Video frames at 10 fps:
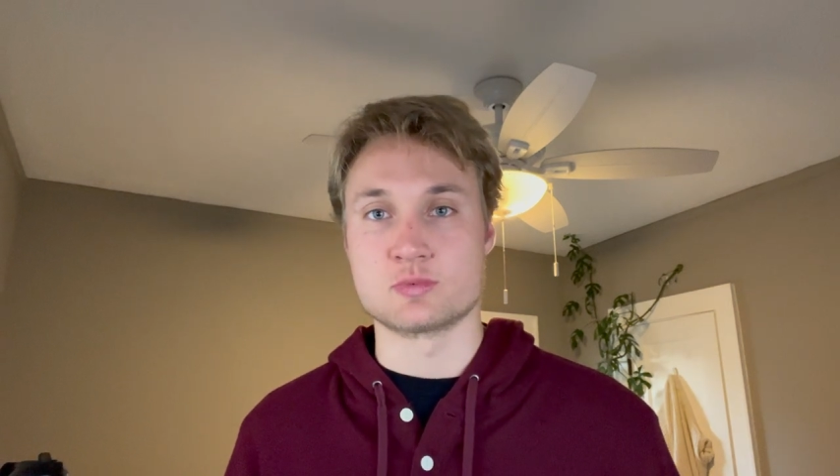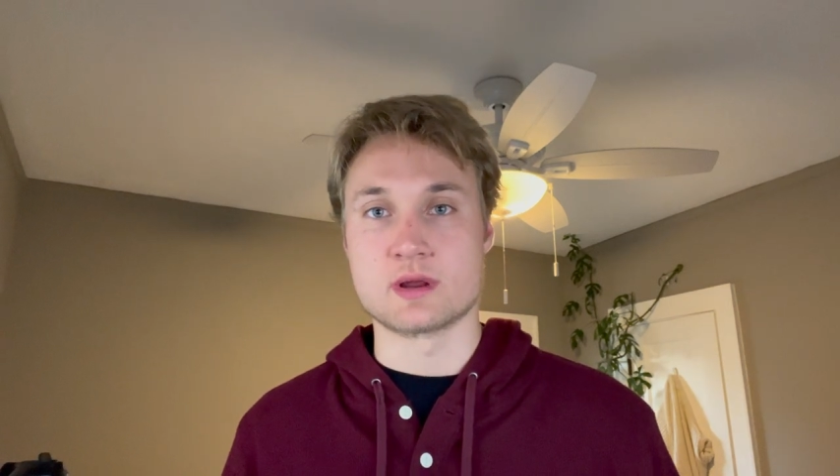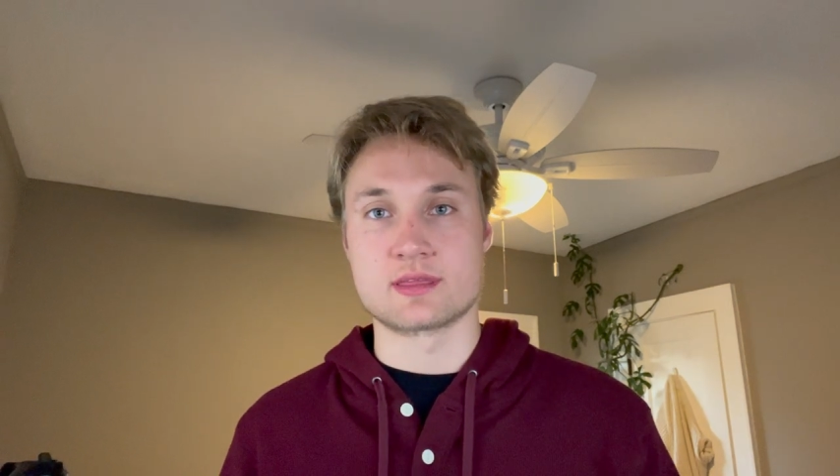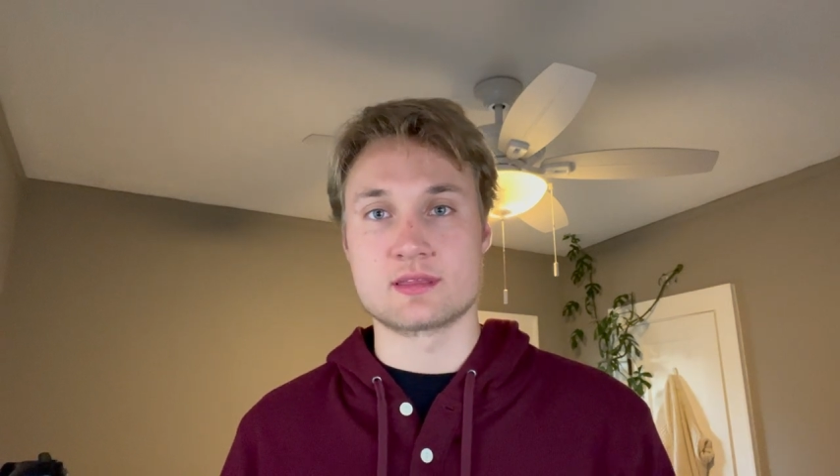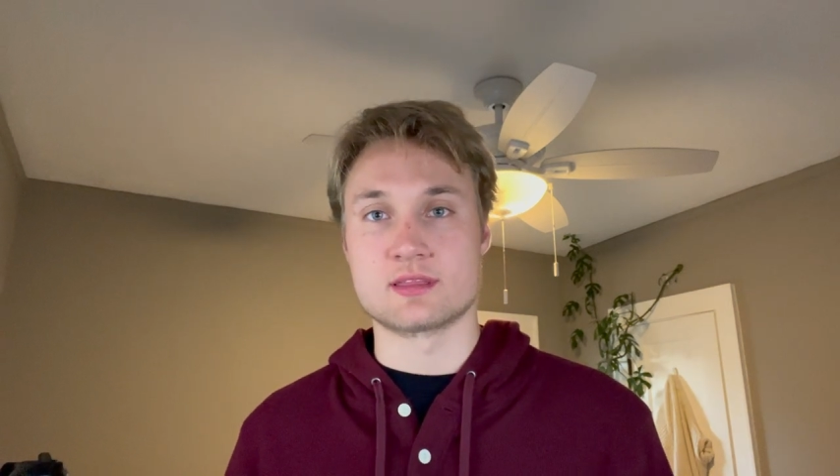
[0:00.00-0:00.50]

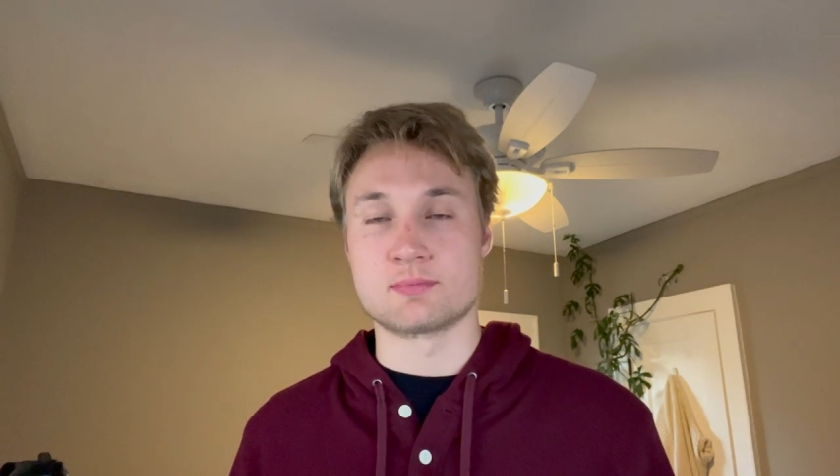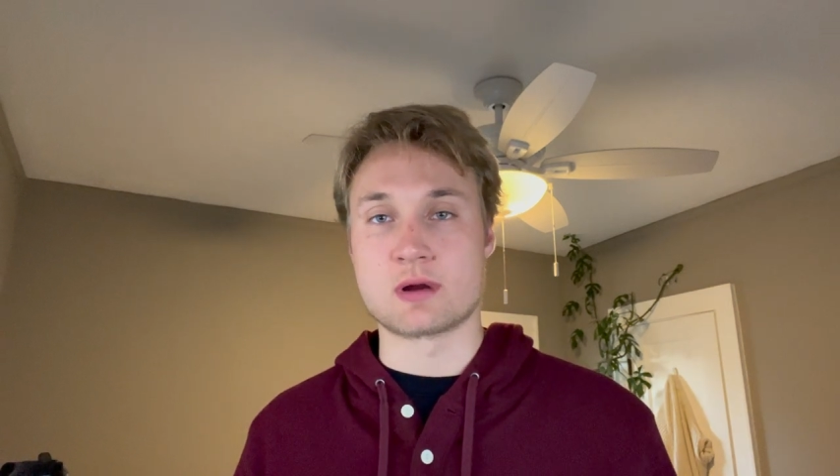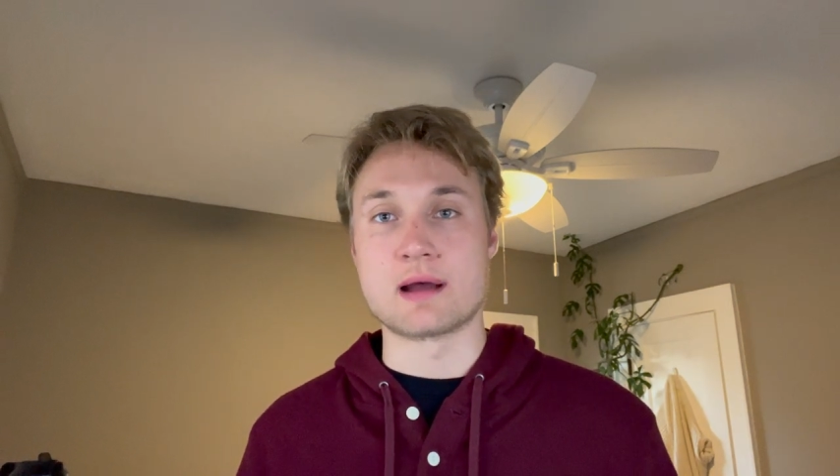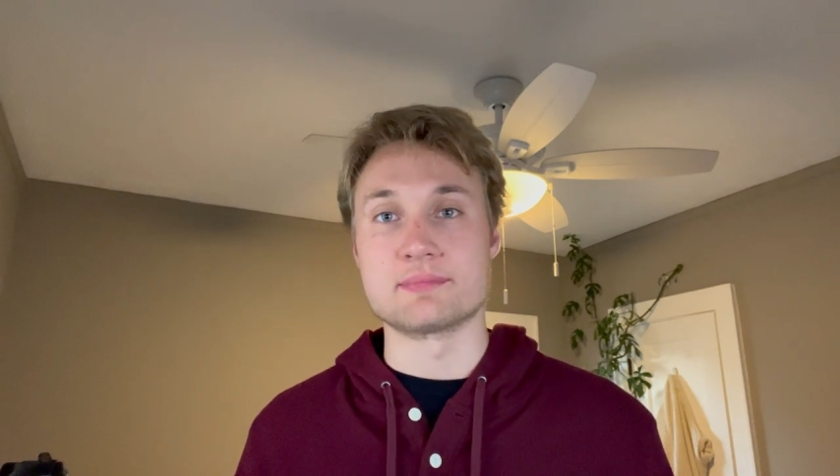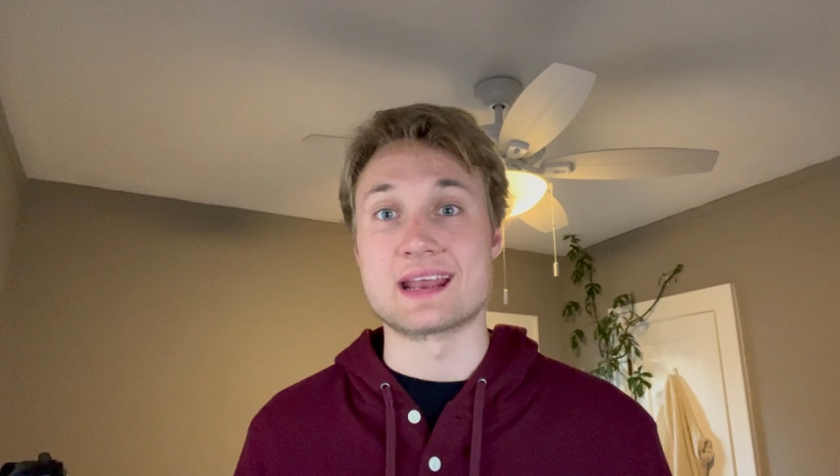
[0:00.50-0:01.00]
with the
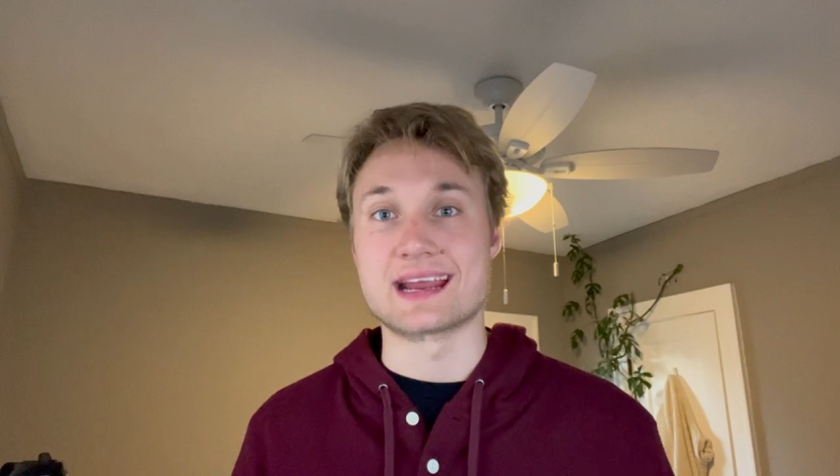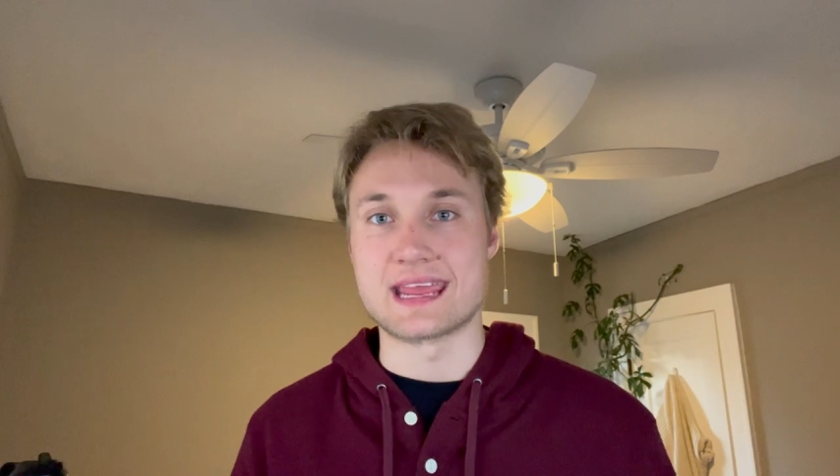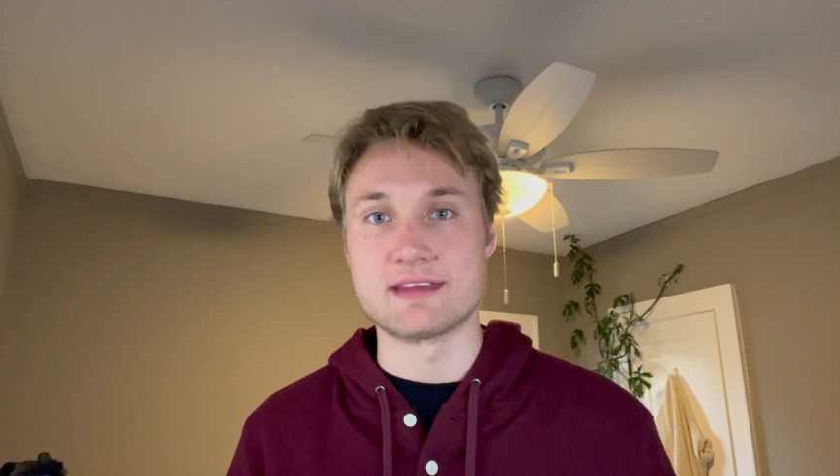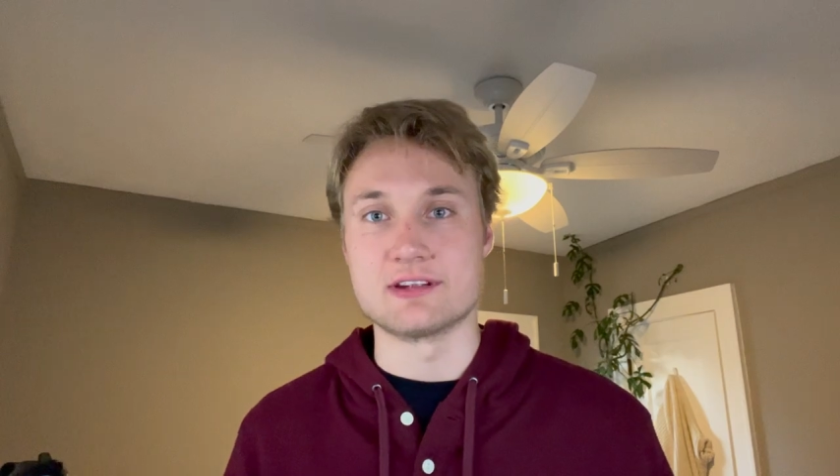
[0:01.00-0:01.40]
prompt that I gave